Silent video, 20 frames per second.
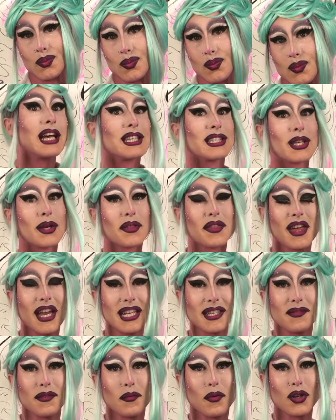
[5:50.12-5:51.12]
So thanks for
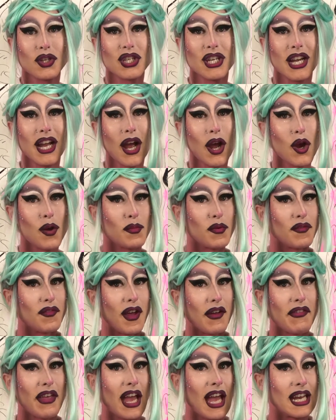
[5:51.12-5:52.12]
watching, I hope you found
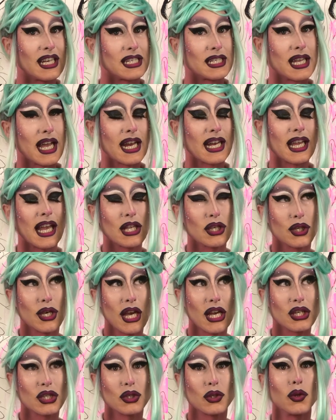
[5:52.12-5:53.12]
that entertaining,
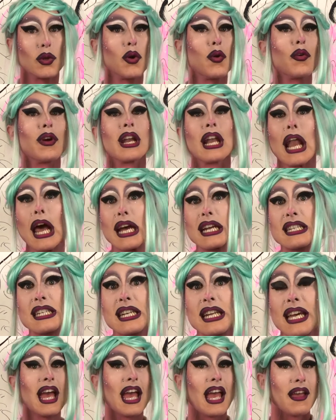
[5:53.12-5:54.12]
educational or
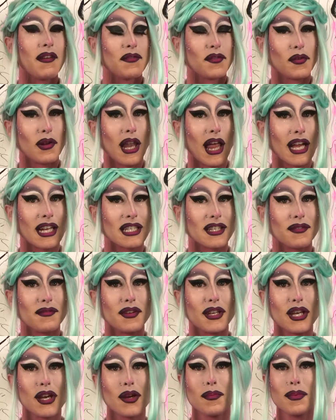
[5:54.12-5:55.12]
enlightening. If you liked the
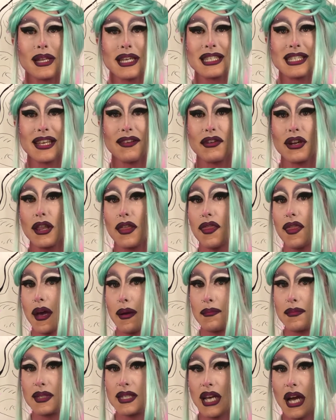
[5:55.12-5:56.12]
video, please give it a
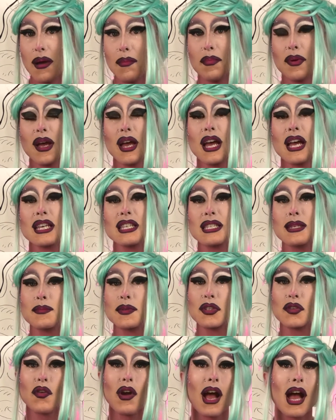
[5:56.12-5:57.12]
thumbs up,
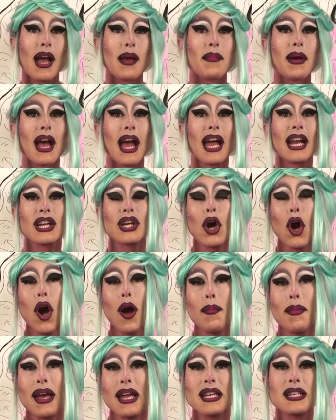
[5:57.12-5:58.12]
subscribe and
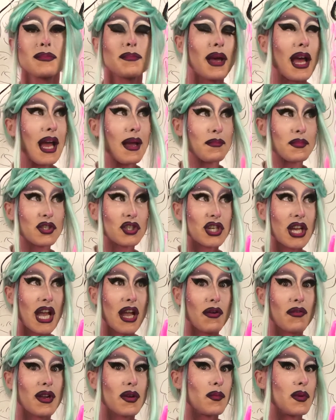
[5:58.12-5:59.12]
comment, perhaps share
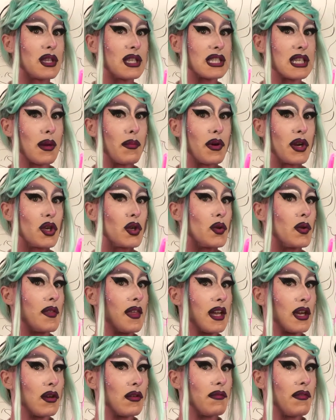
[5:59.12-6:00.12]
it with someone who you think
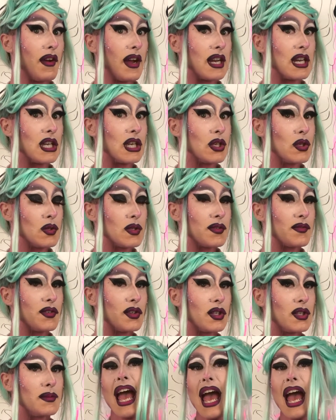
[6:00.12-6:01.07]
could find it useful.